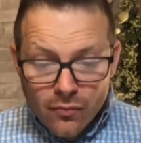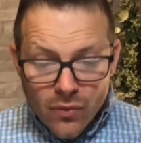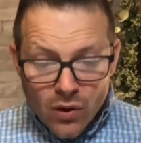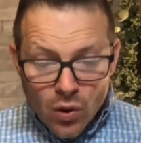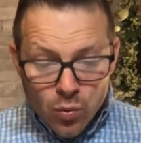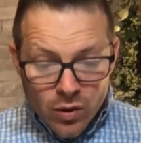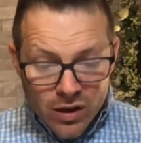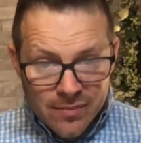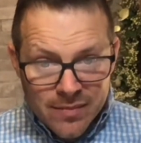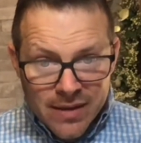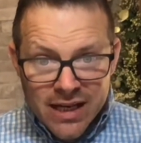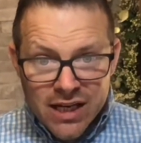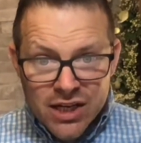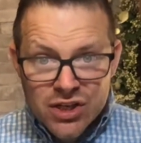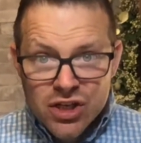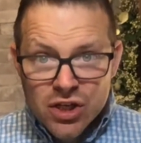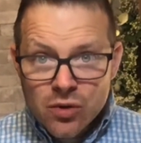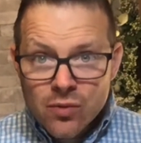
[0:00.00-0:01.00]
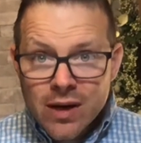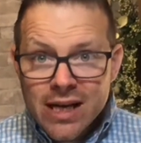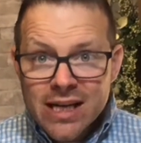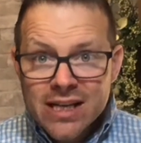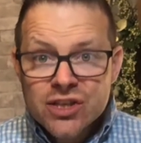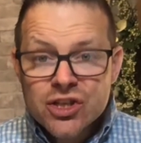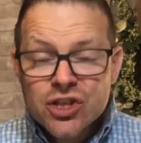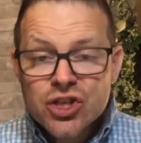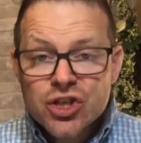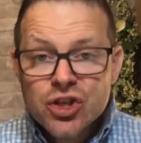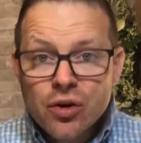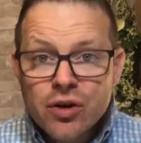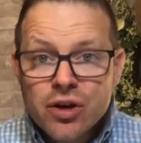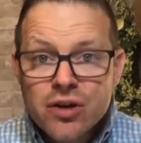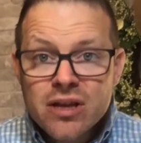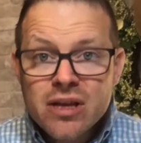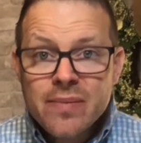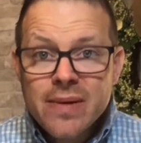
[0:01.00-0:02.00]
what I'm gonna do is show
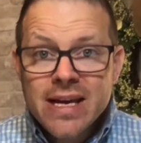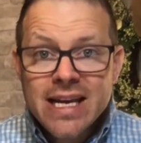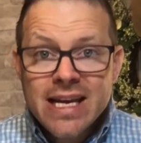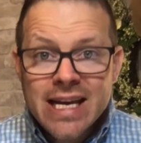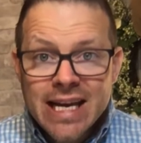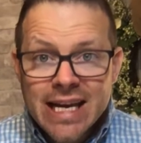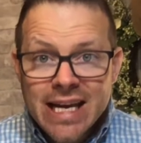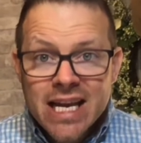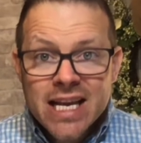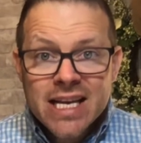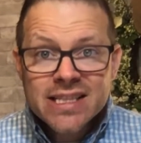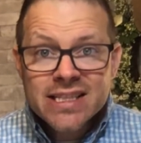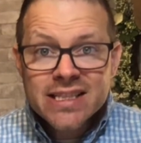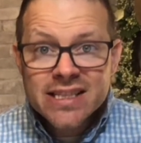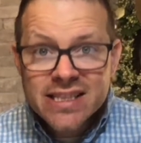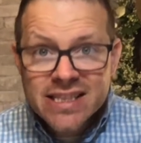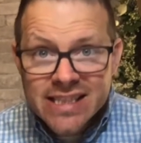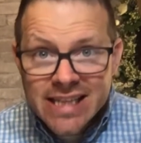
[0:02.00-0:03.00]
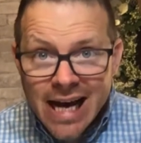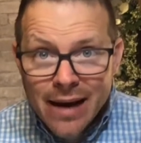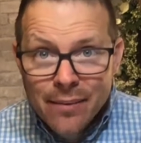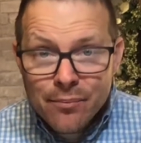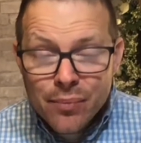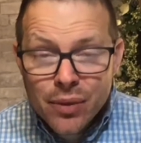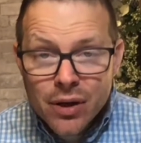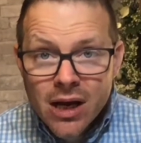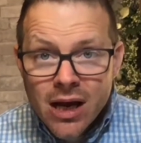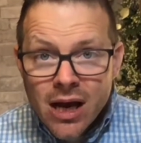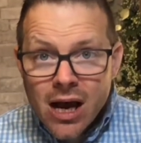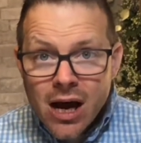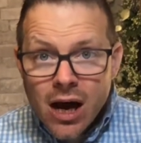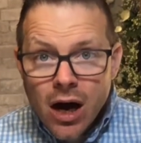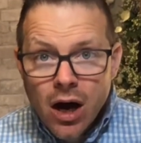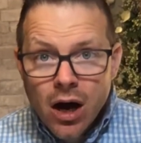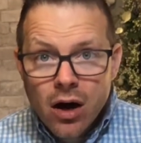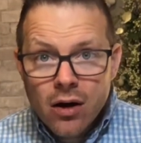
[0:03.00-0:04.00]
you the beginning step
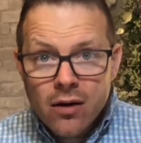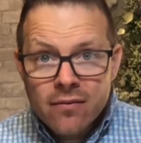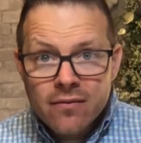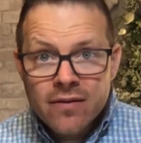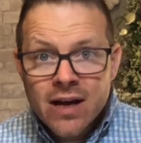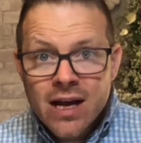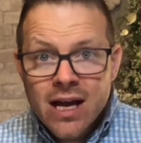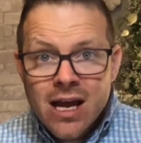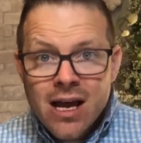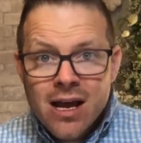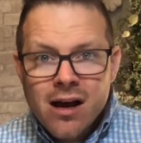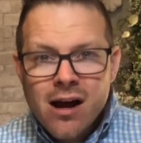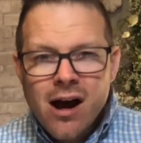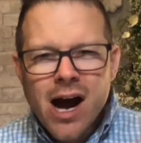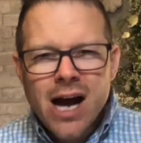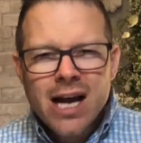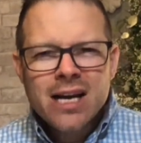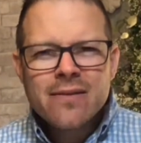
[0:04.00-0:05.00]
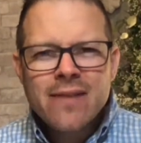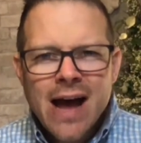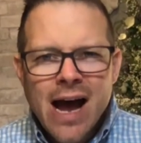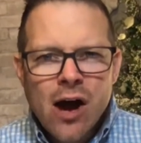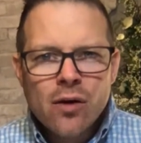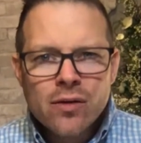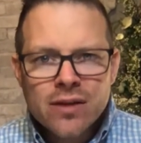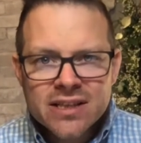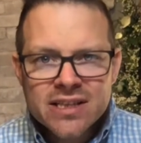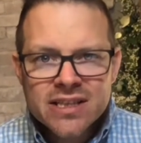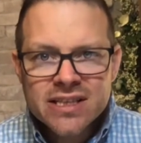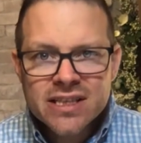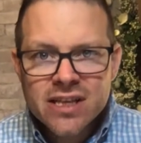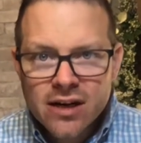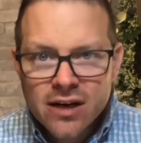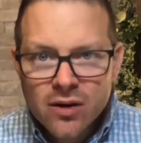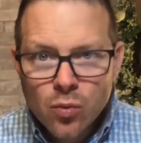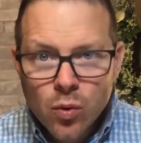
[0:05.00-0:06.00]
of kind of how this is
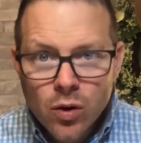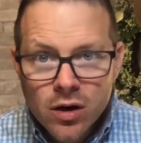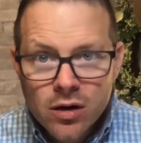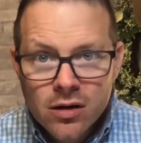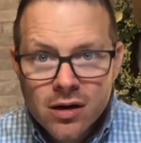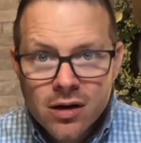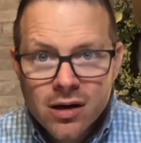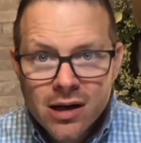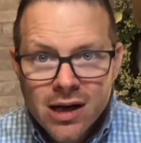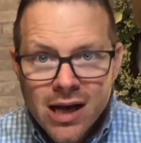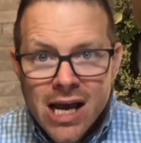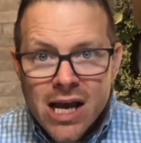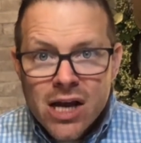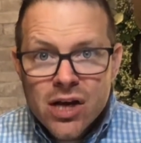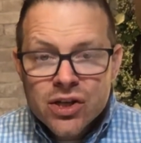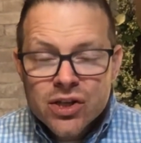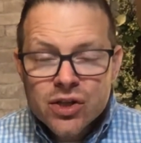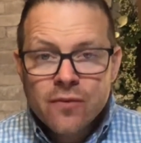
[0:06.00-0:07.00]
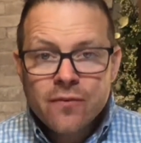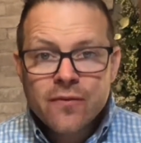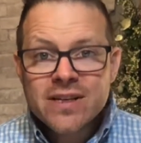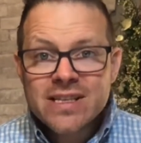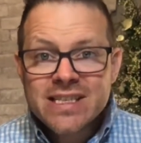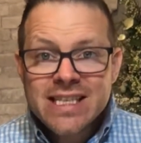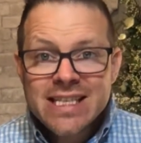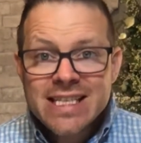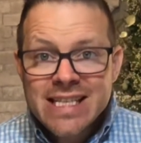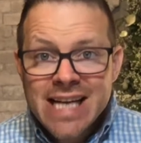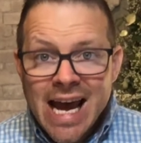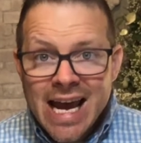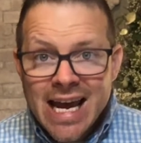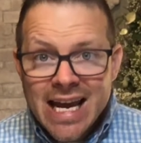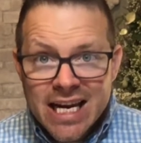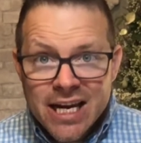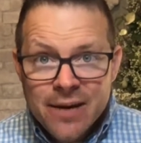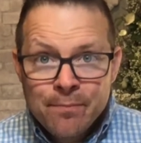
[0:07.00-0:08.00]
gonna work. So for
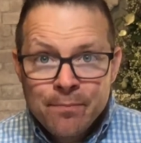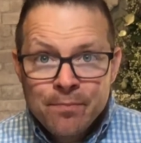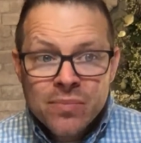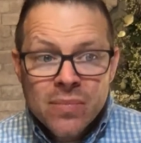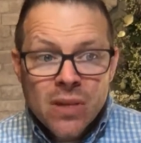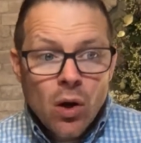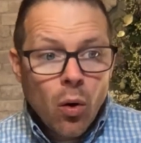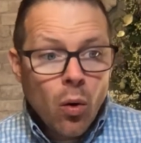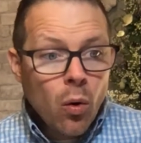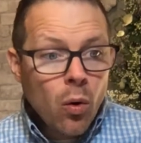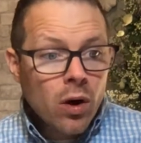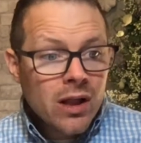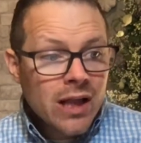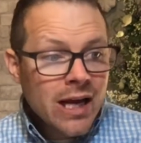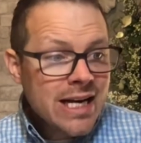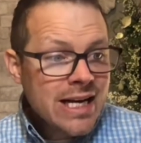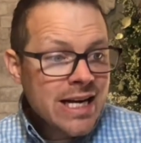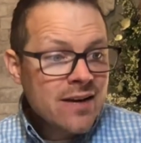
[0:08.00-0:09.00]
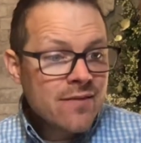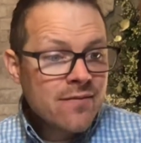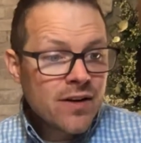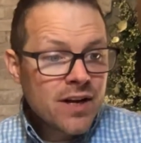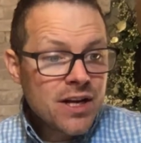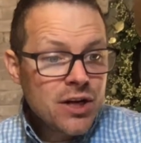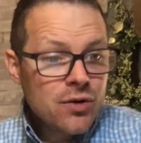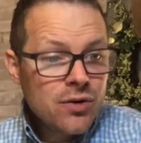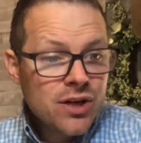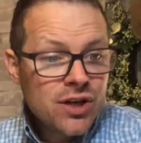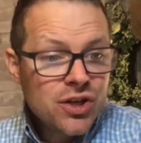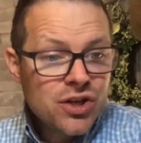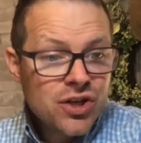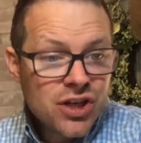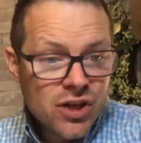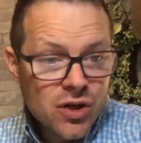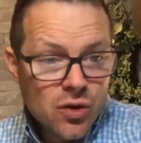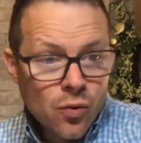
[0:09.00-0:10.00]
today, all I need for you to
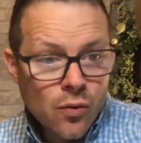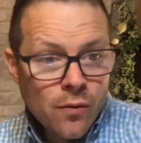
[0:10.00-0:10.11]
do